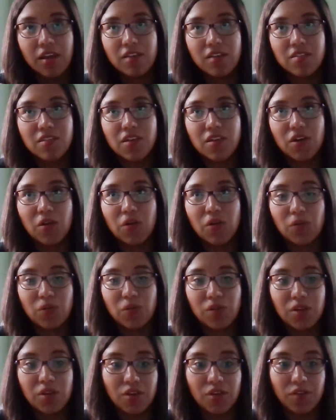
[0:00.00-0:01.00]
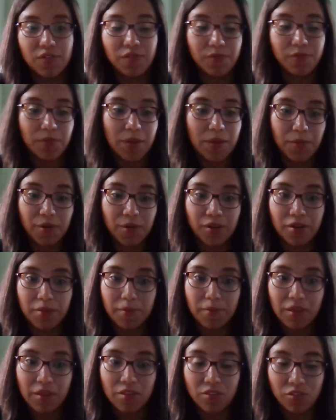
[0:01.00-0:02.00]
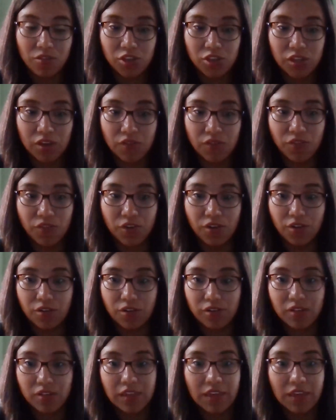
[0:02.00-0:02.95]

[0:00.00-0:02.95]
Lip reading: So, people are going to be searching for